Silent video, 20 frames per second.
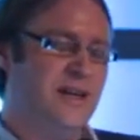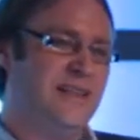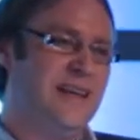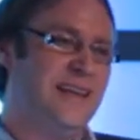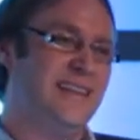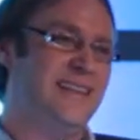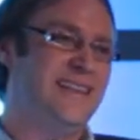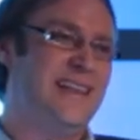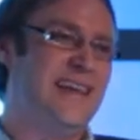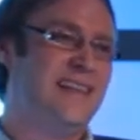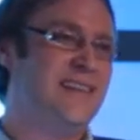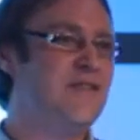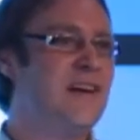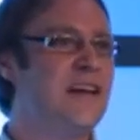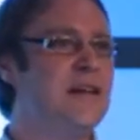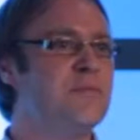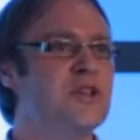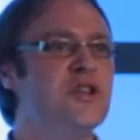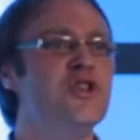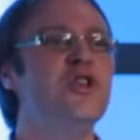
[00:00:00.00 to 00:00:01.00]
They
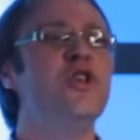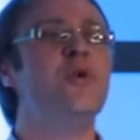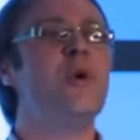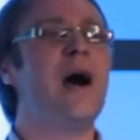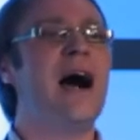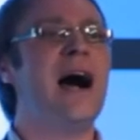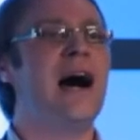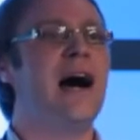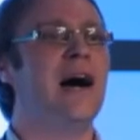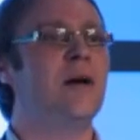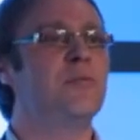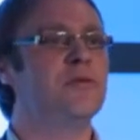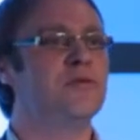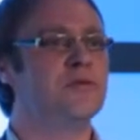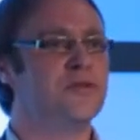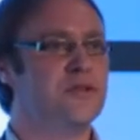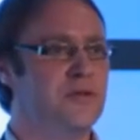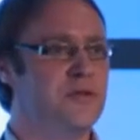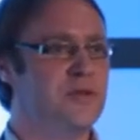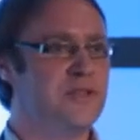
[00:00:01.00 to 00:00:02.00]
developed a new app
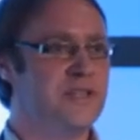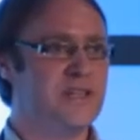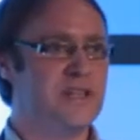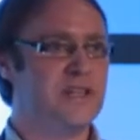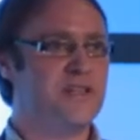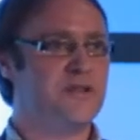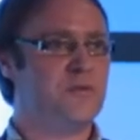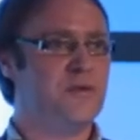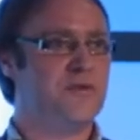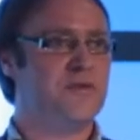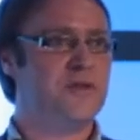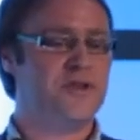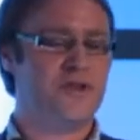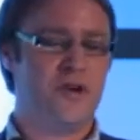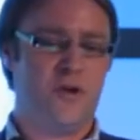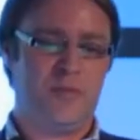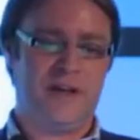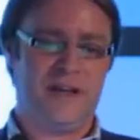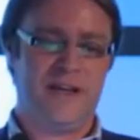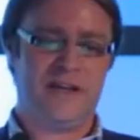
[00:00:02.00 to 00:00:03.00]
to assist with the
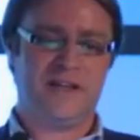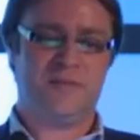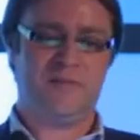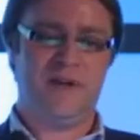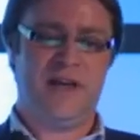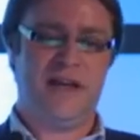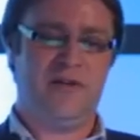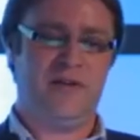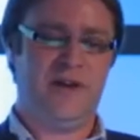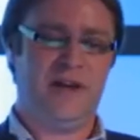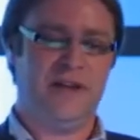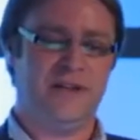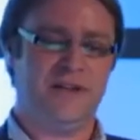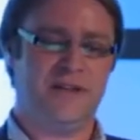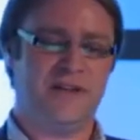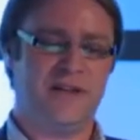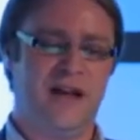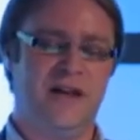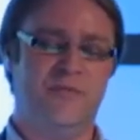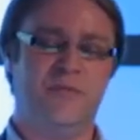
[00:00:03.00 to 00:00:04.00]
shopping
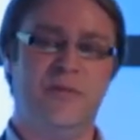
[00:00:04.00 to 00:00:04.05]
experience.